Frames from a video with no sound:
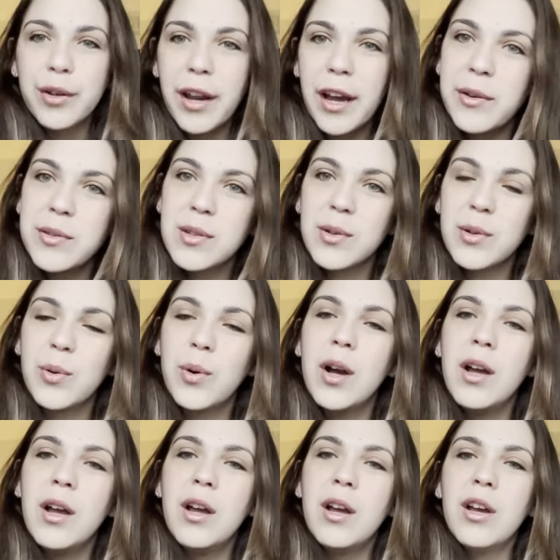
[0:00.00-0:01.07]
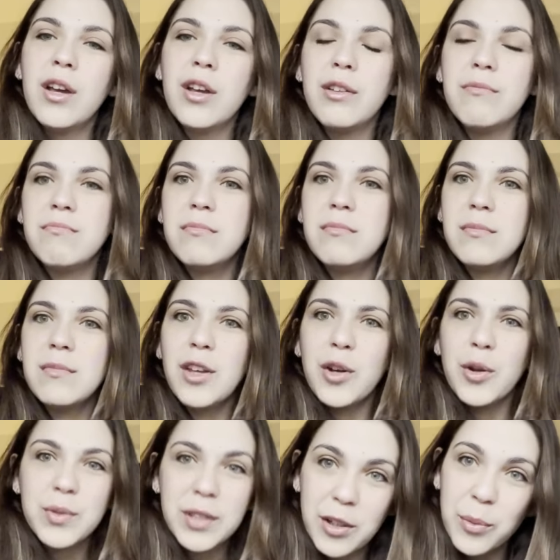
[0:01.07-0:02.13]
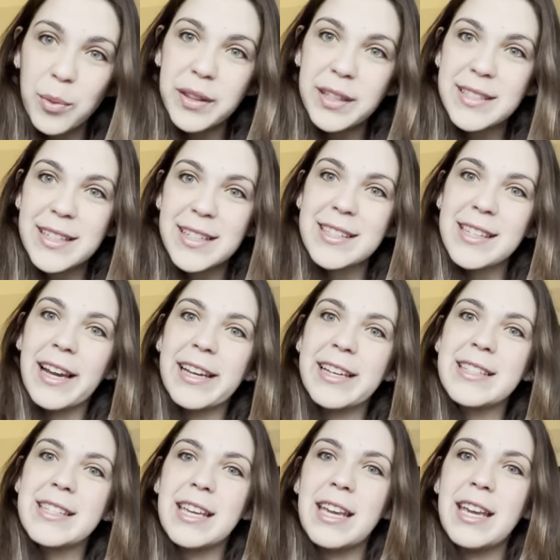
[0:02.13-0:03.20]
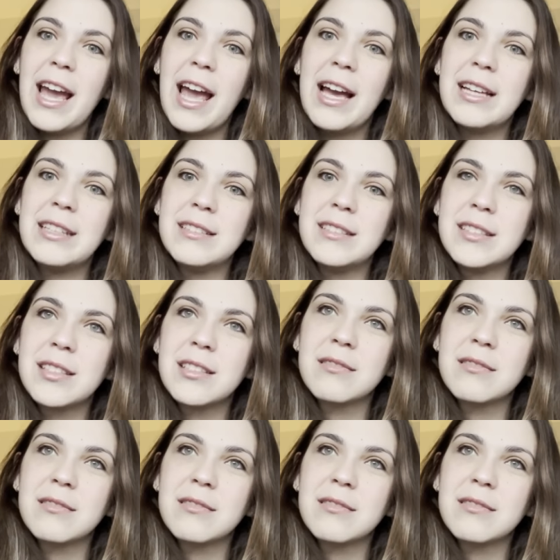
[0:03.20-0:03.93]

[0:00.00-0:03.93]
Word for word: how to, you know, deal with this anxiety and,